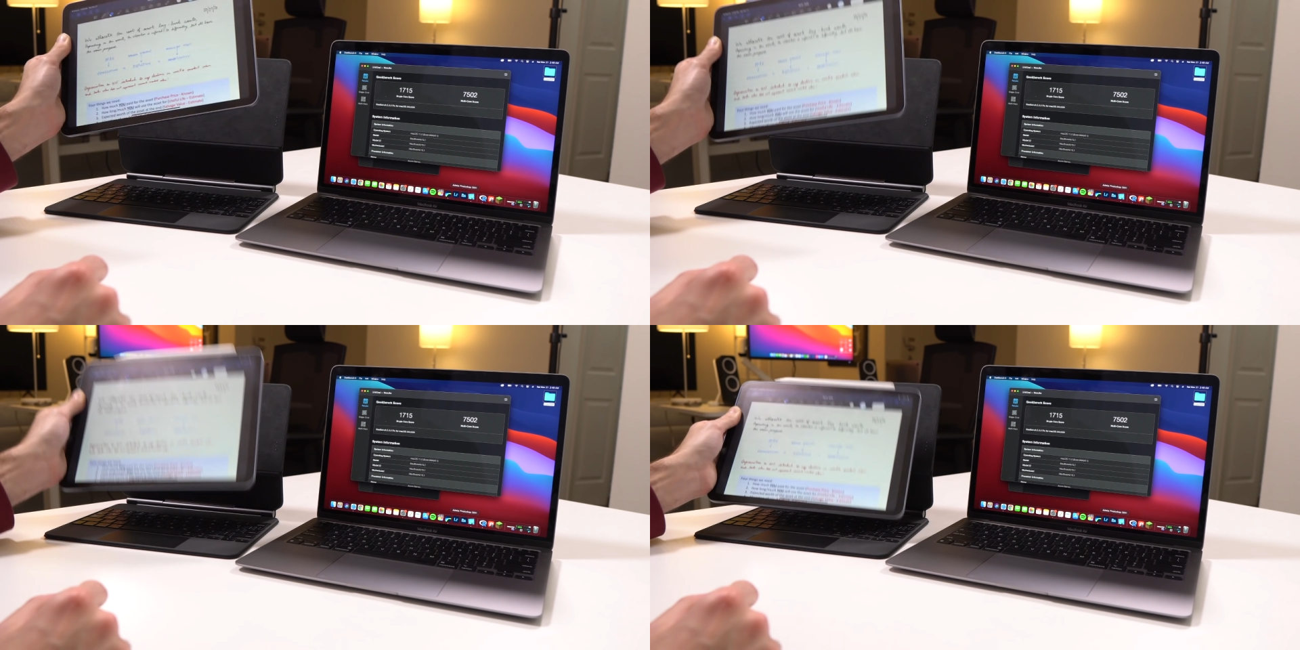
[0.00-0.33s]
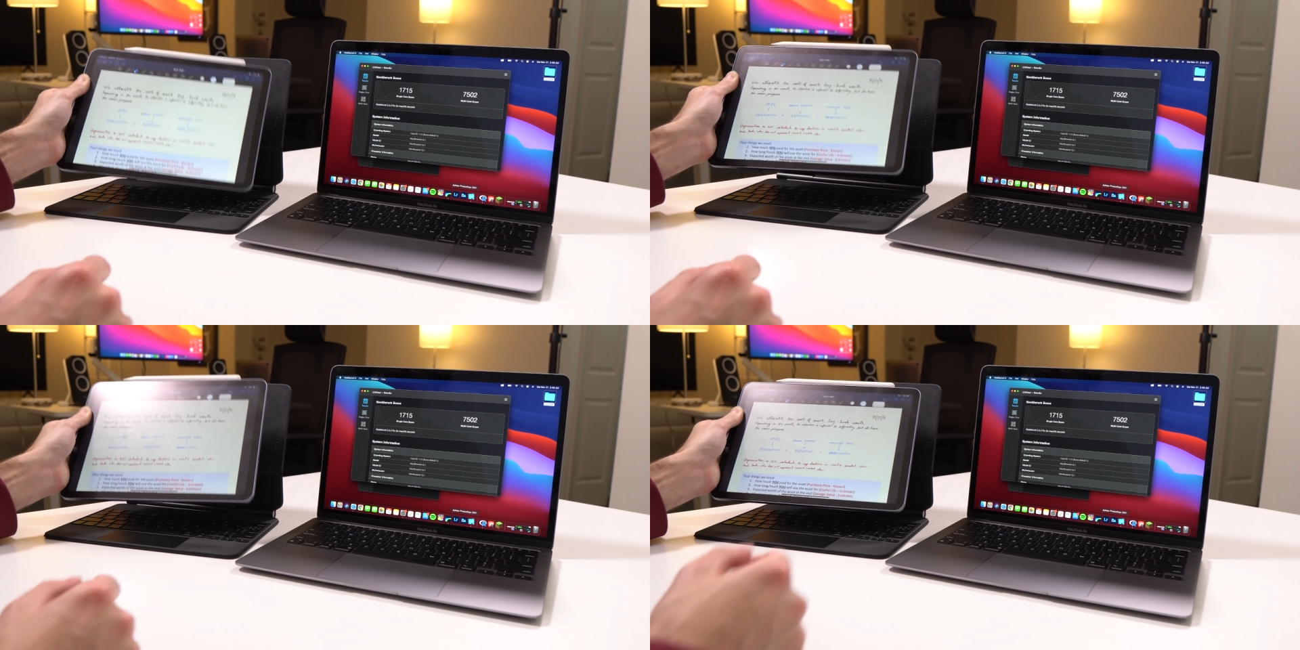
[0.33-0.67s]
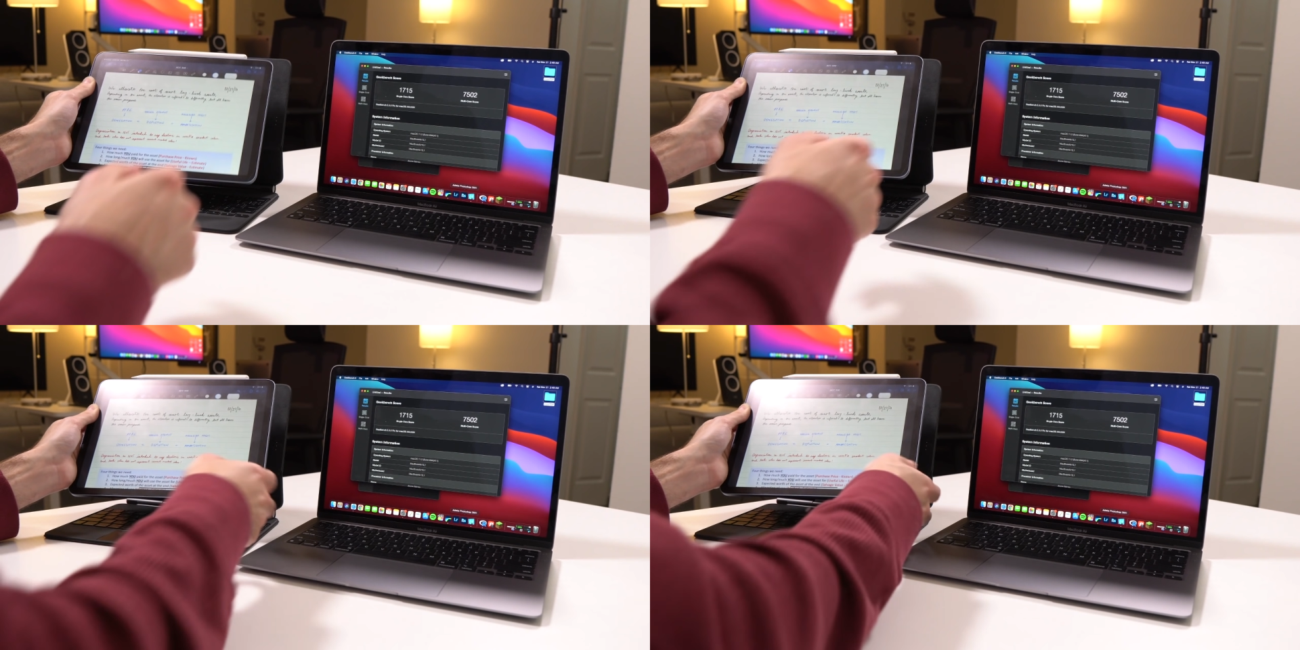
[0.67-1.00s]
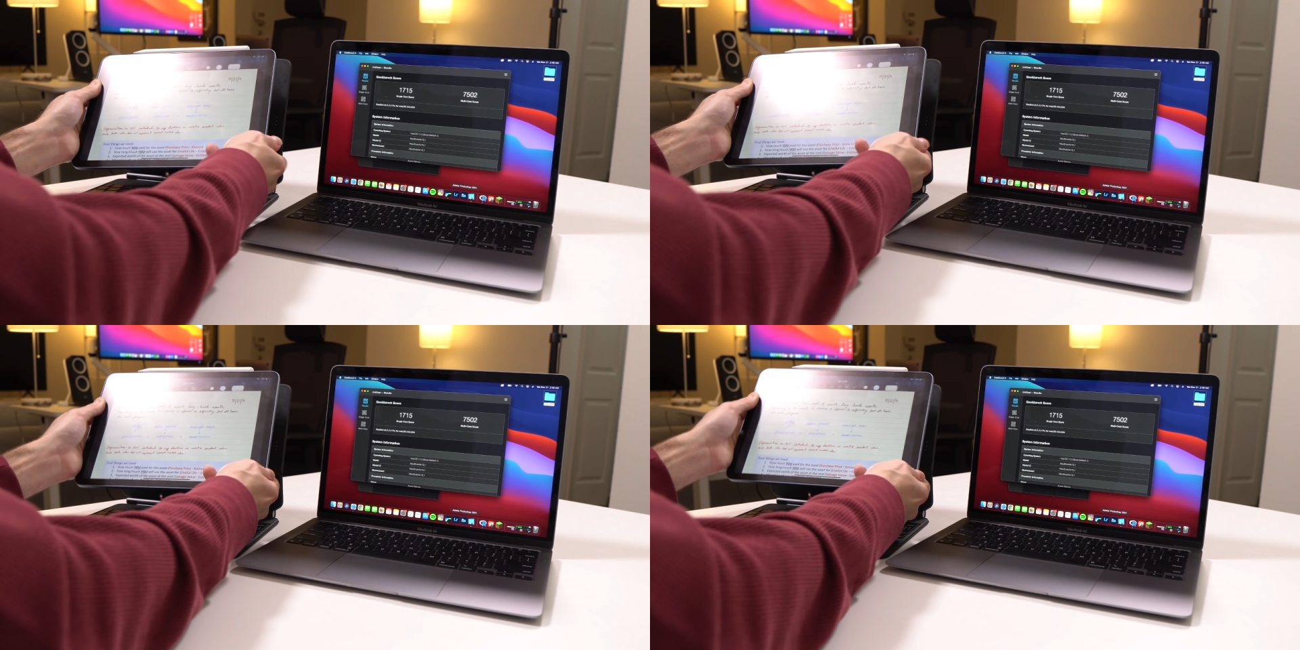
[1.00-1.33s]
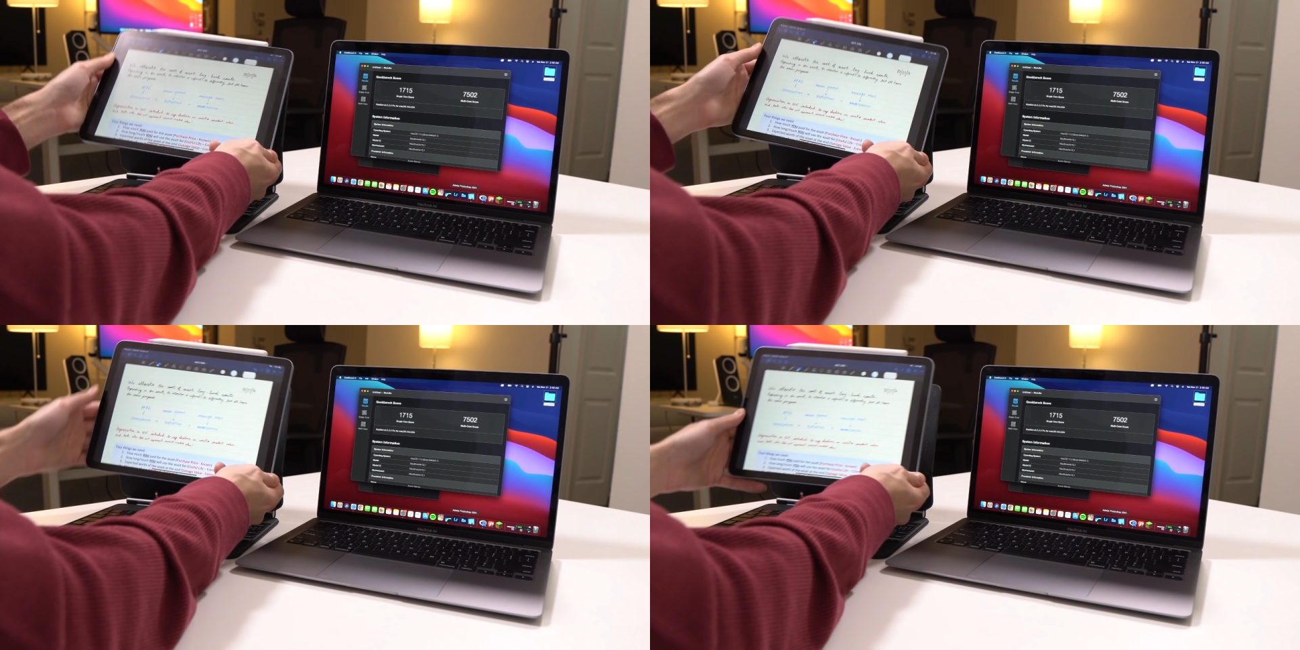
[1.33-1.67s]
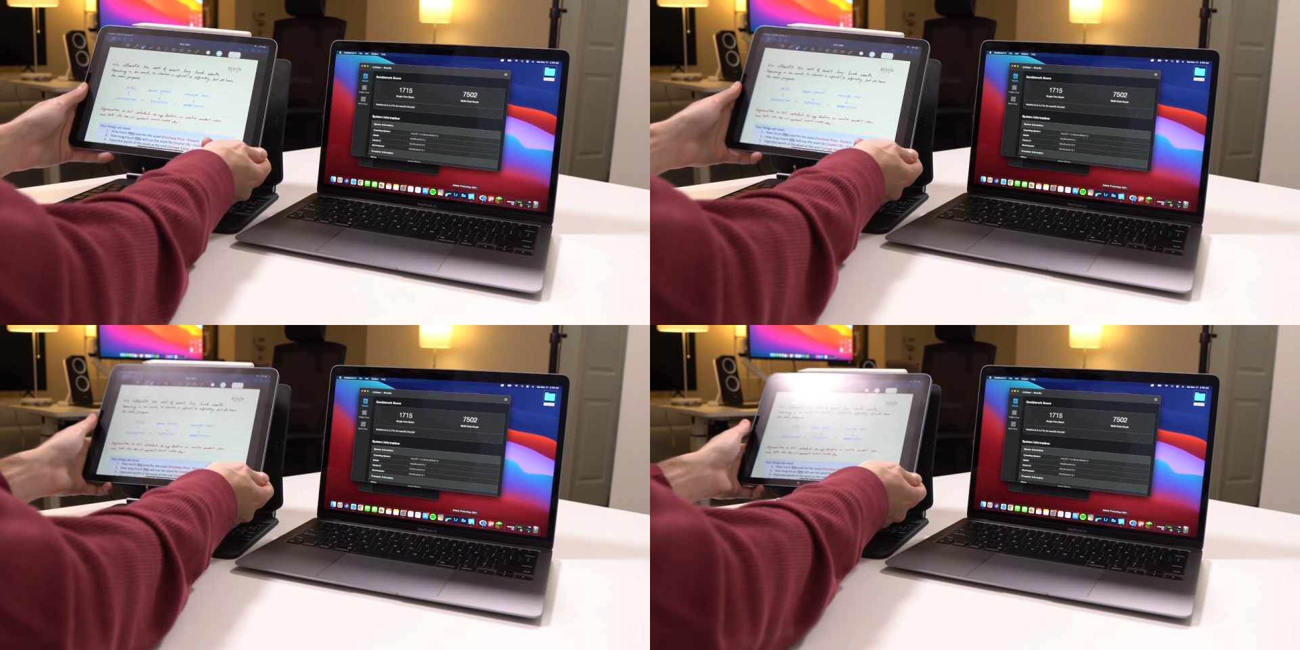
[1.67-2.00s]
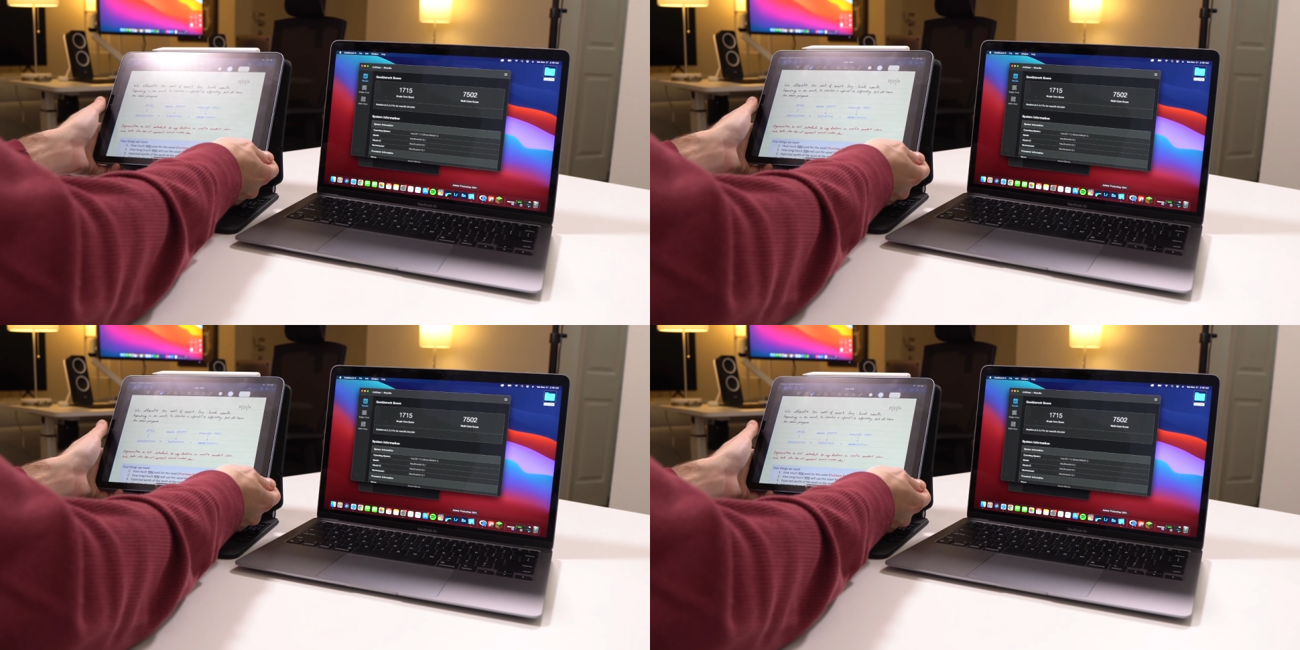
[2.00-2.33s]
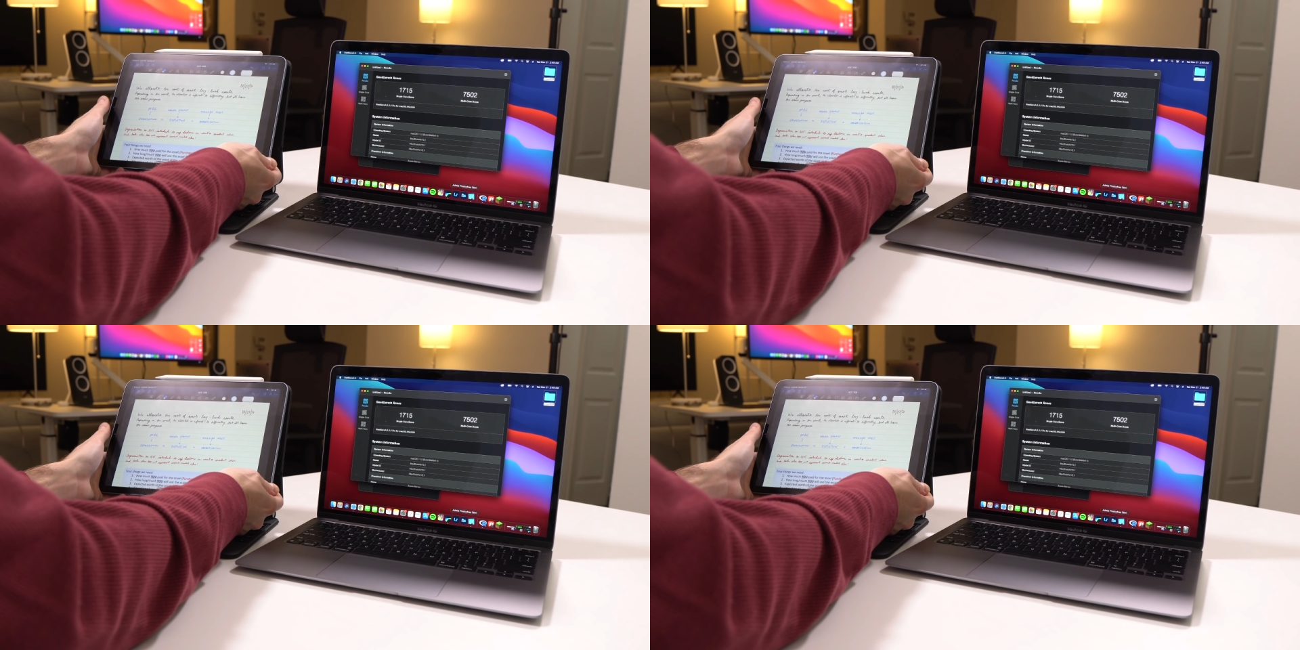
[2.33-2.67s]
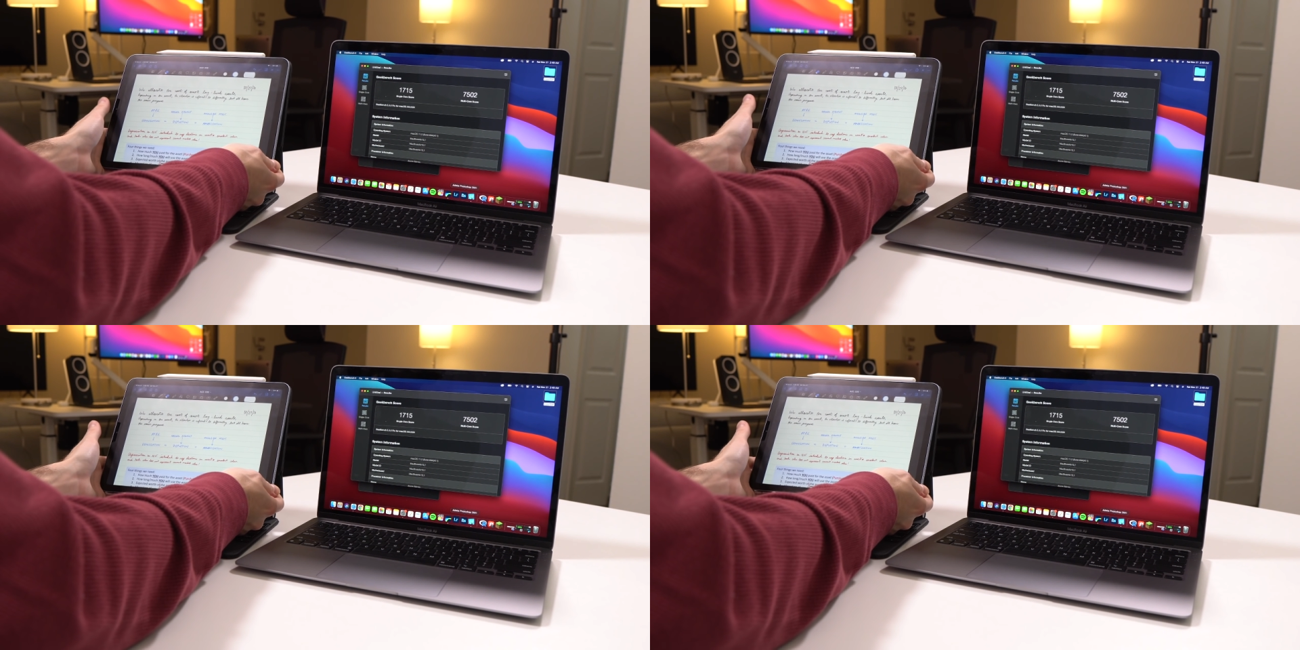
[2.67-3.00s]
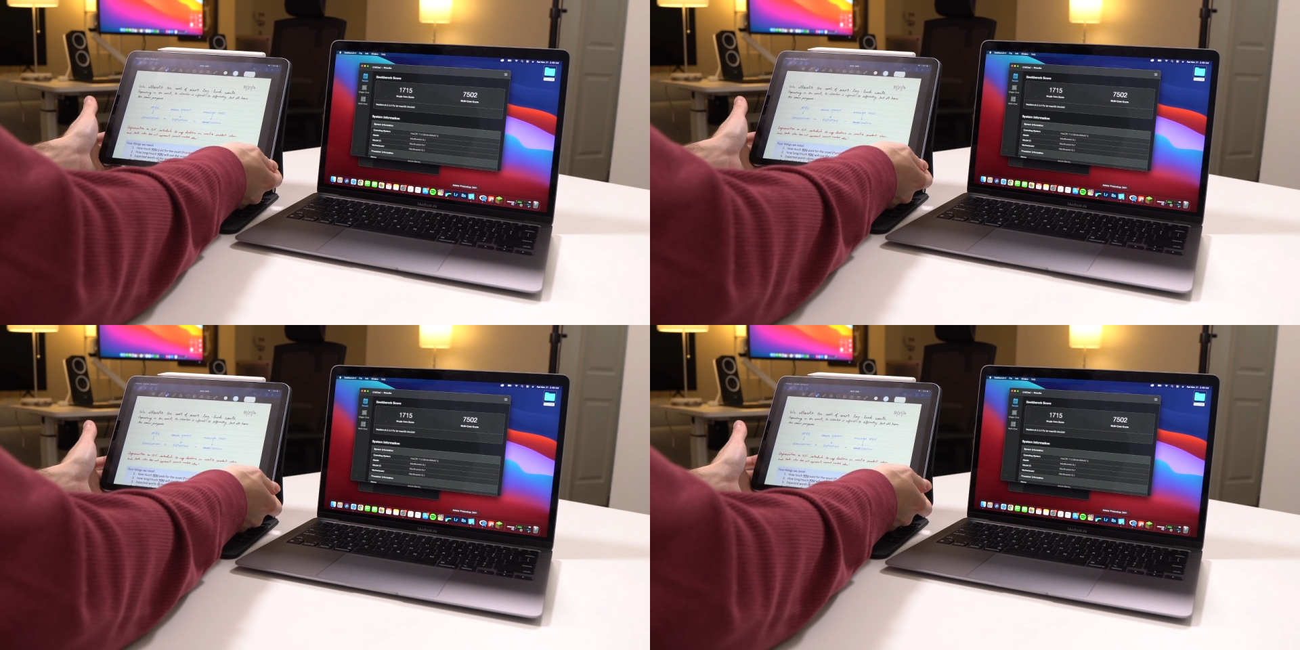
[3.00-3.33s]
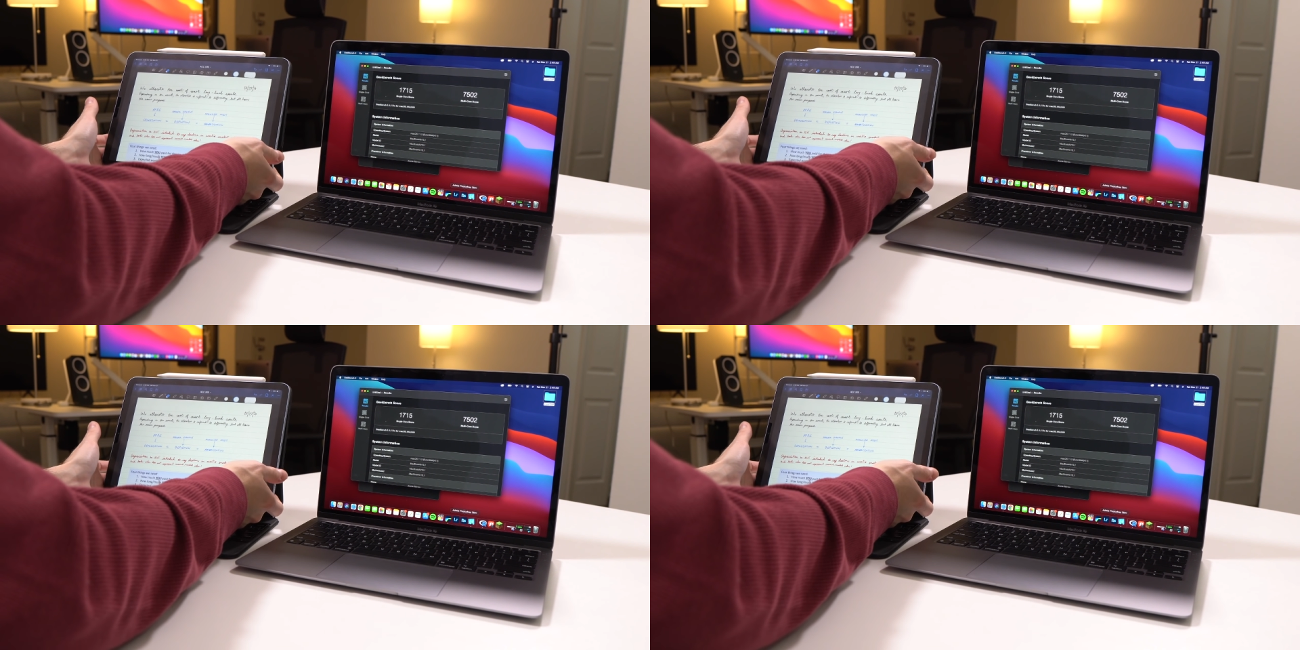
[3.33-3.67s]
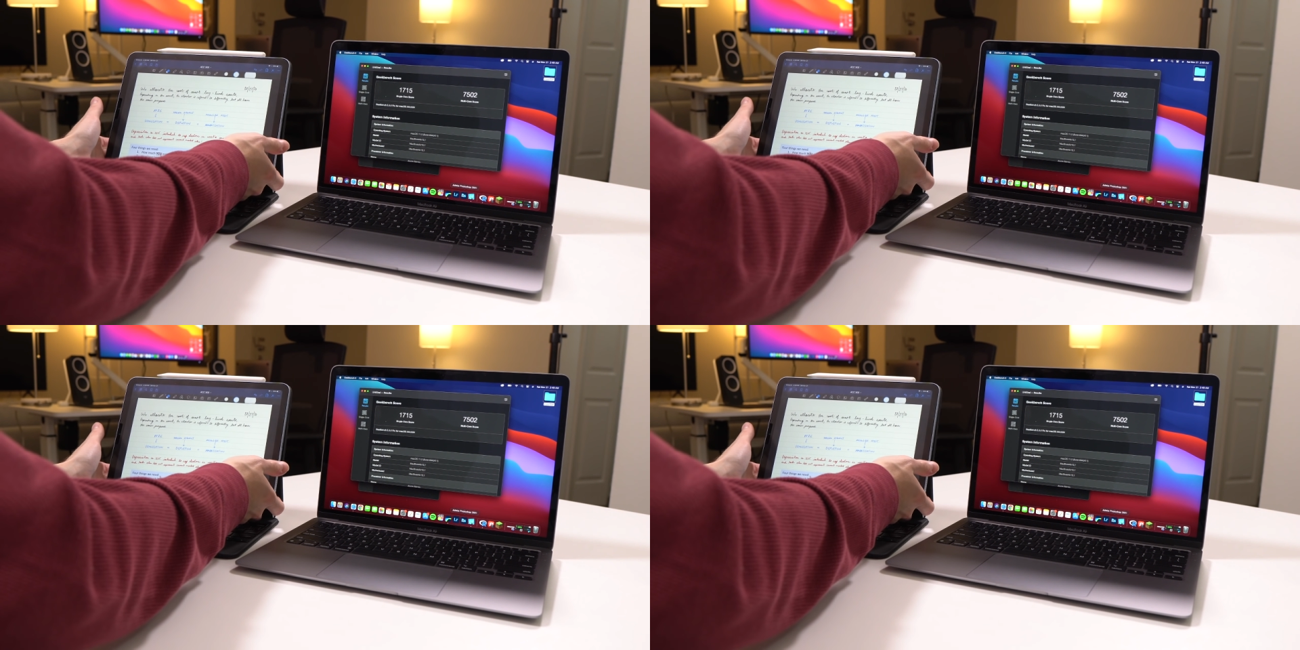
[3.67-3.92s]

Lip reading: No face is visible, so there are no lips to read.